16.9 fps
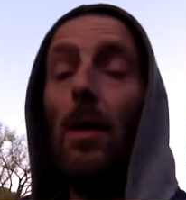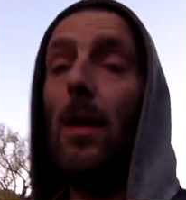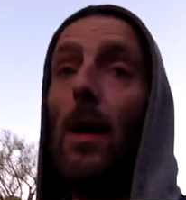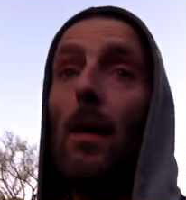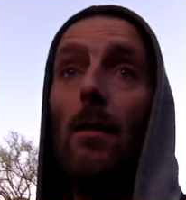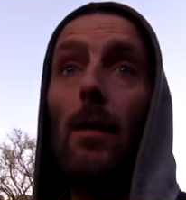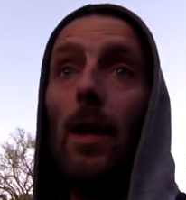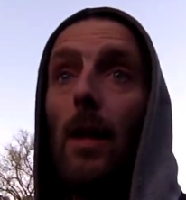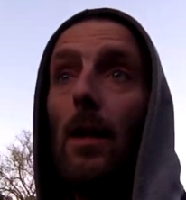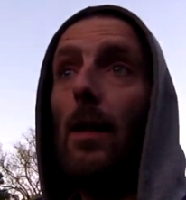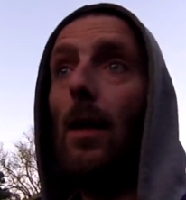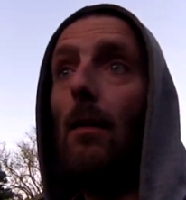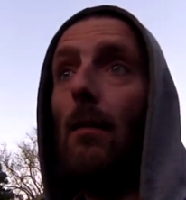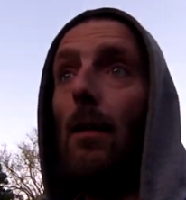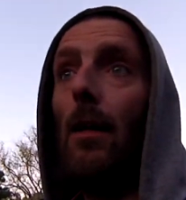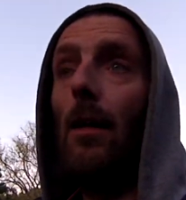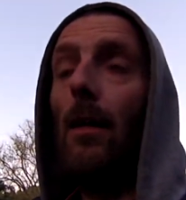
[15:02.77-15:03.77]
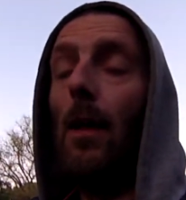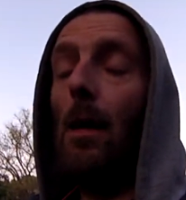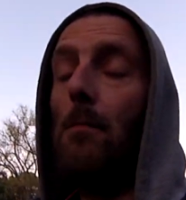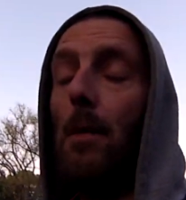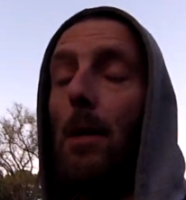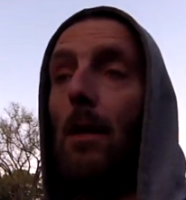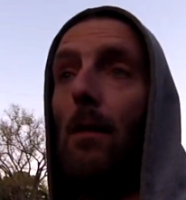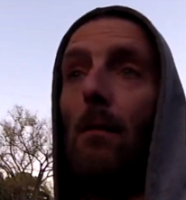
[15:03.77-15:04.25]
doesn't, it doesn't. I
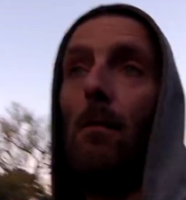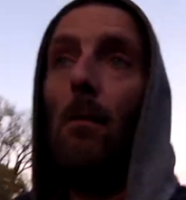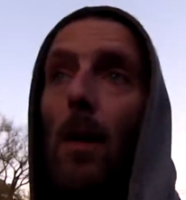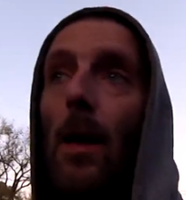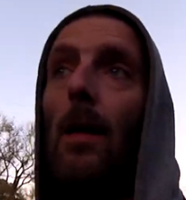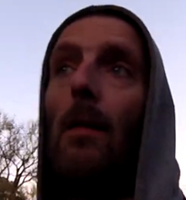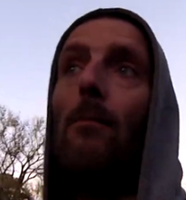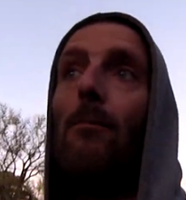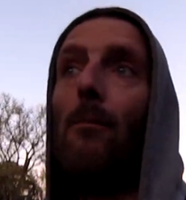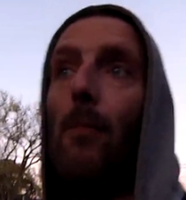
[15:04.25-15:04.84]
mean, as